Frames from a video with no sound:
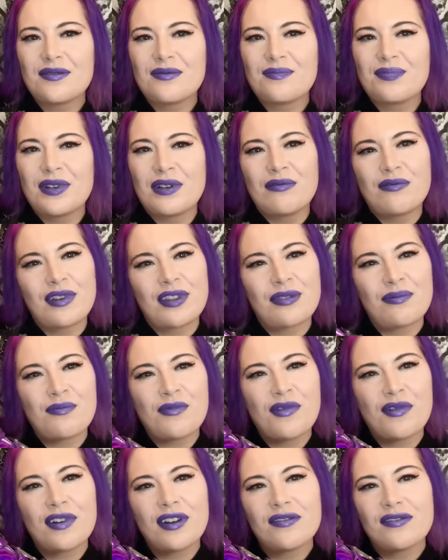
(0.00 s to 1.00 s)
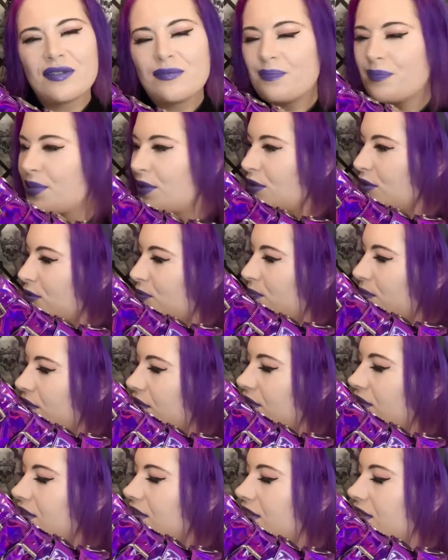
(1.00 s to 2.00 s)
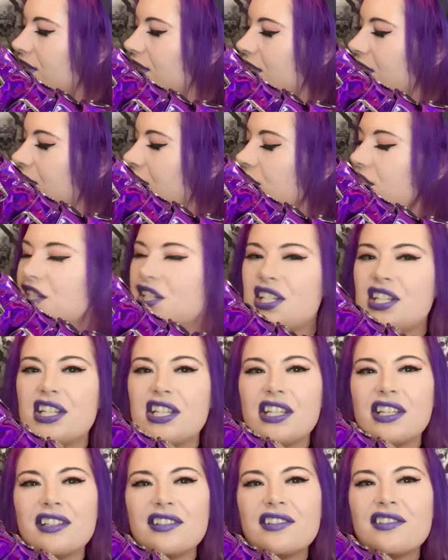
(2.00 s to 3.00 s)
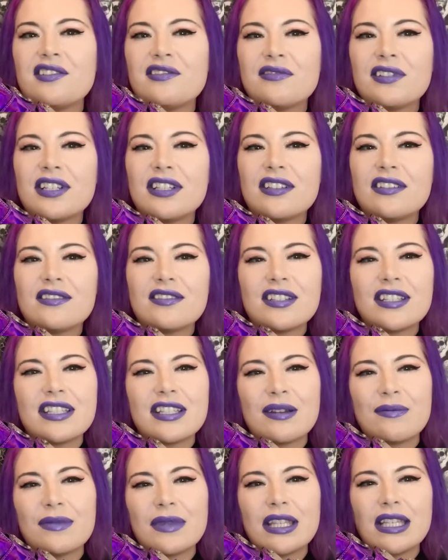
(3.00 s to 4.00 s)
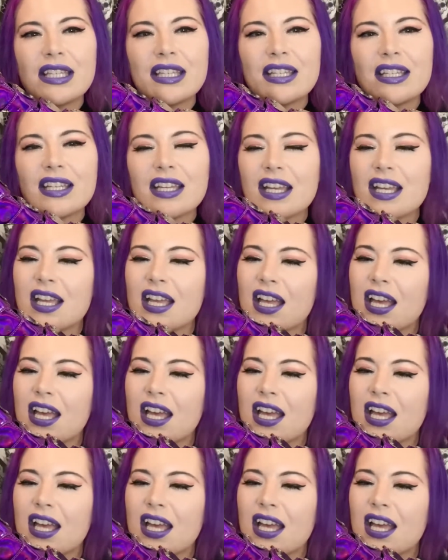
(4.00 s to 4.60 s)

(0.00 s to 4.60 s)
but with more of a purple sheen to it or something.